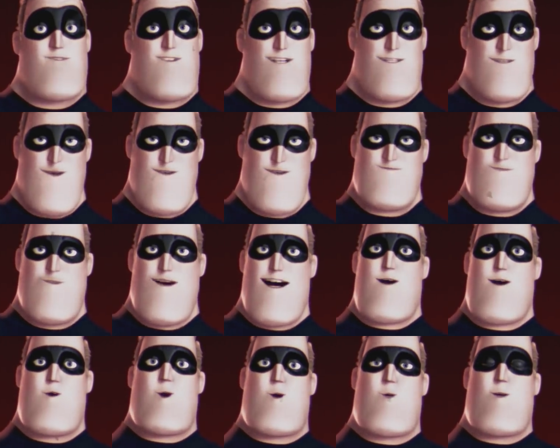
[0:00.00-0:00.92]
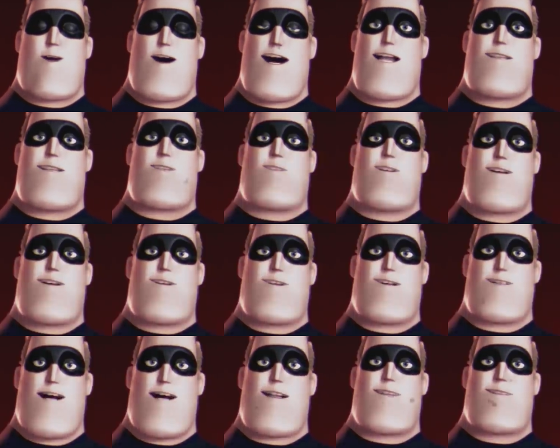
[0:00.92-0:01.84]
Every superhero has a
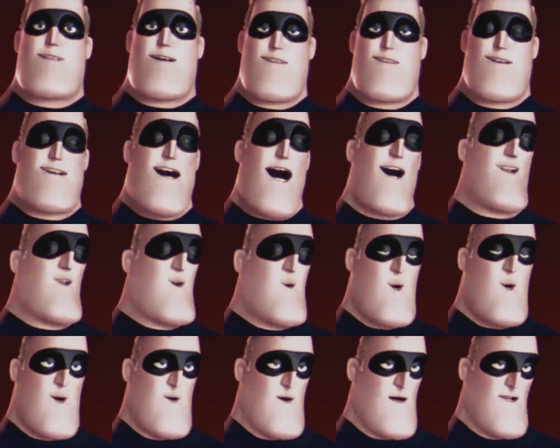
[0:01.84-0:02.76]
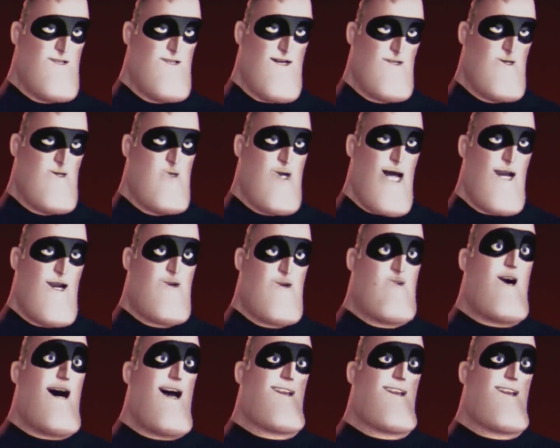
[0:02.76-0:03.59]
secret identity. I don't know a single one who